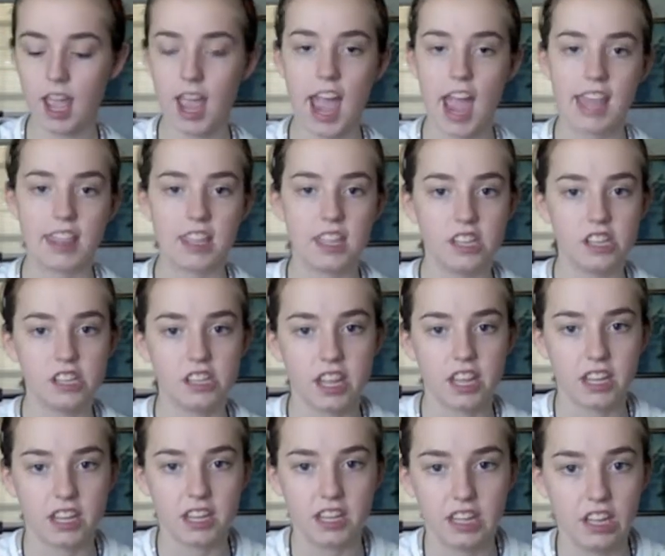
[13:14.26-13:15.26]
And then it's
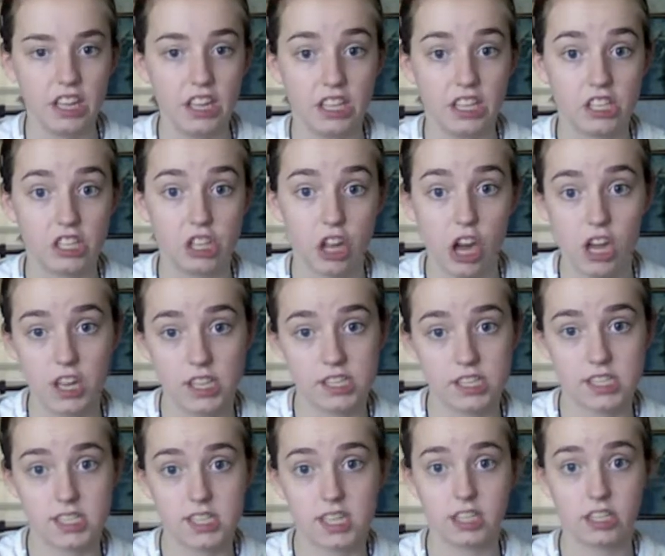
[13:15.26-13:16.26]
like, it's
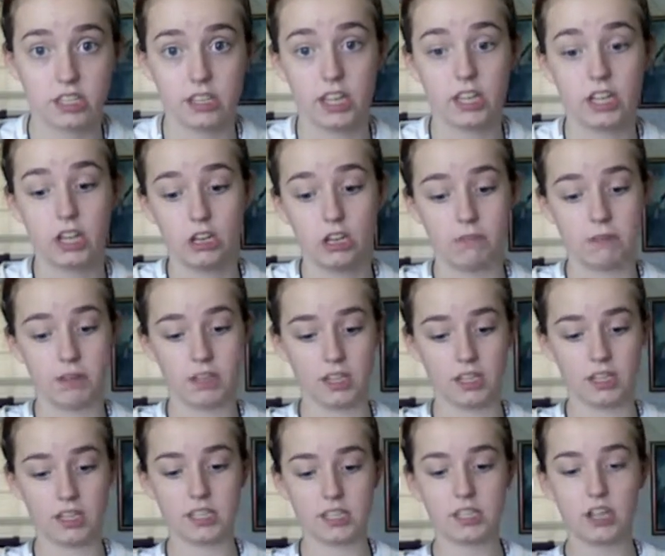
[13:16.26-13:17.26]
lost and you're like, oh my
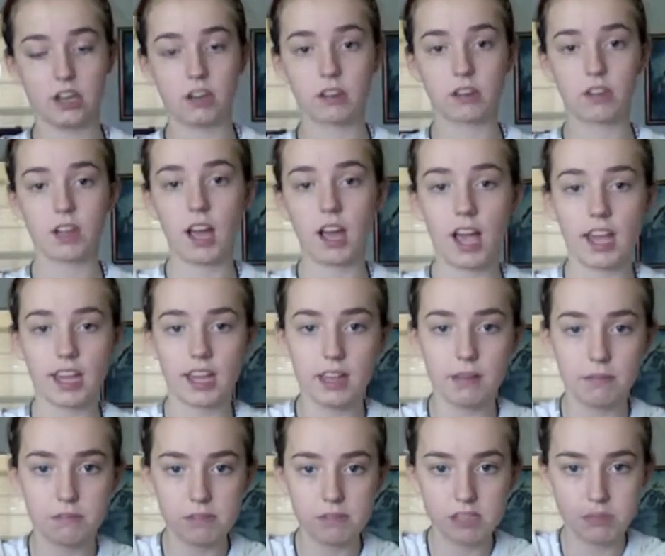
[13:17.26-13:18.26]
goodness. So I
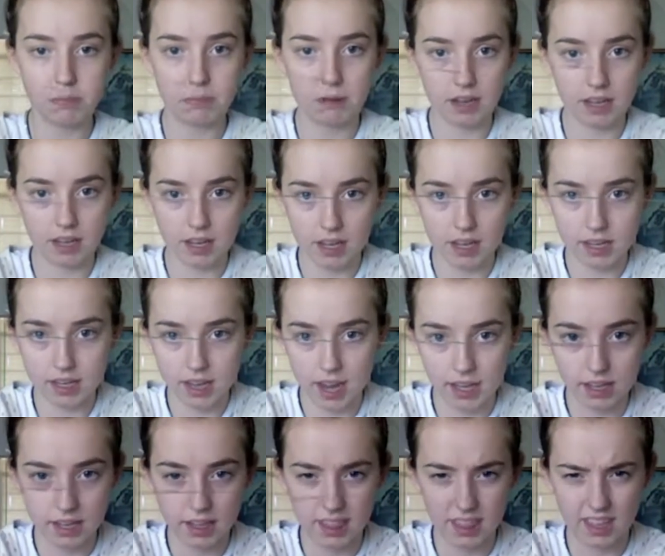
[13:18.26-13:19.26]
am spinning it
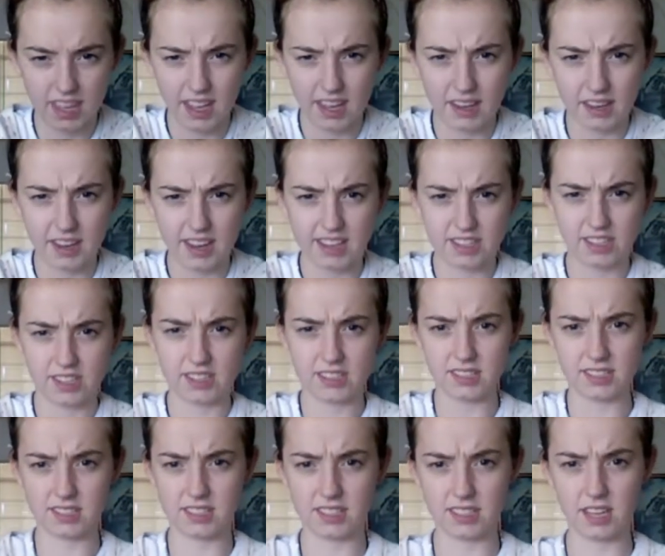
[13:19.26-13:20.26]
kind of thin, as you can
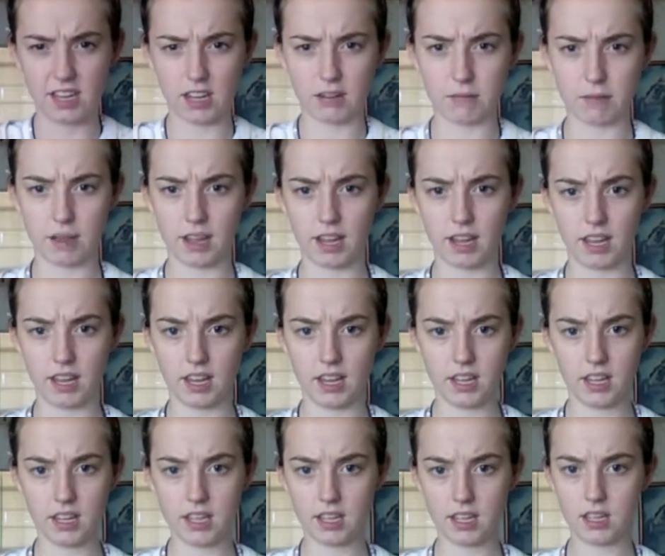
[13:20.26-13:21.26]
see on my
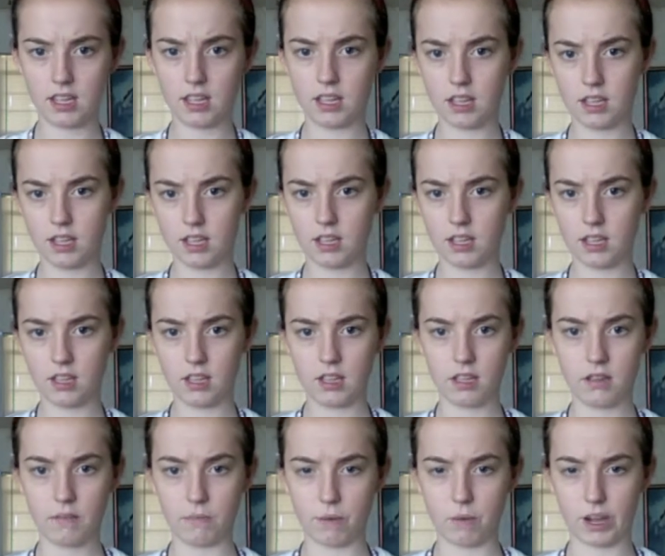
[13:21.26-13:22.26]

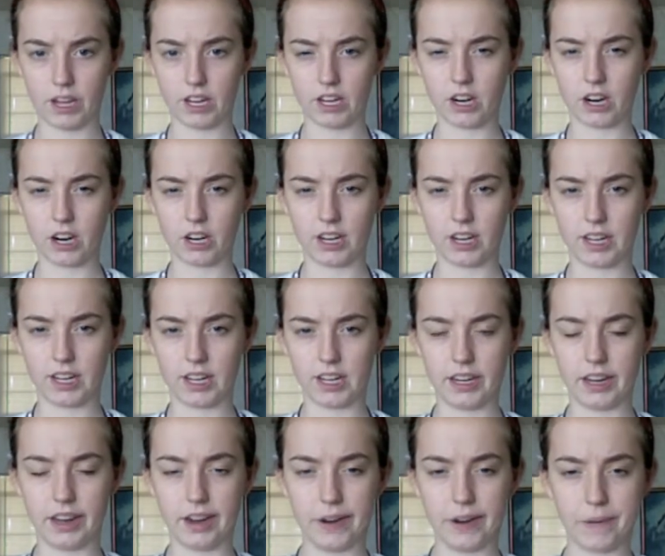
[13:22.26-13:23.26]
white cardigan
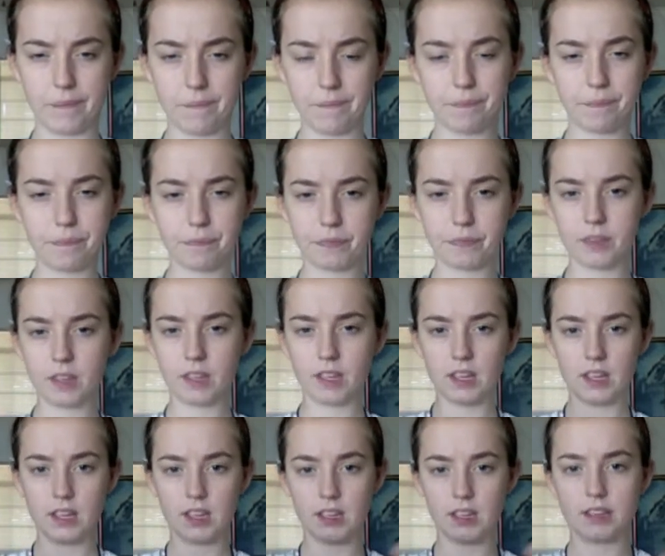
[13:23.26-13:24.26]
here.
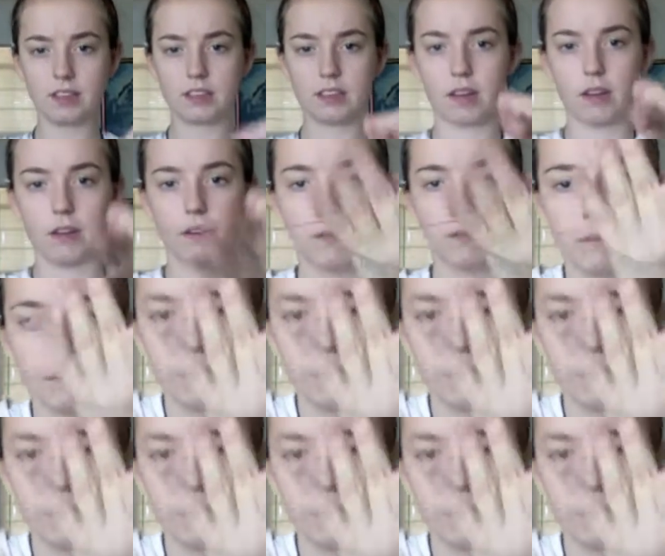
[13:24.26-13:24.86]
So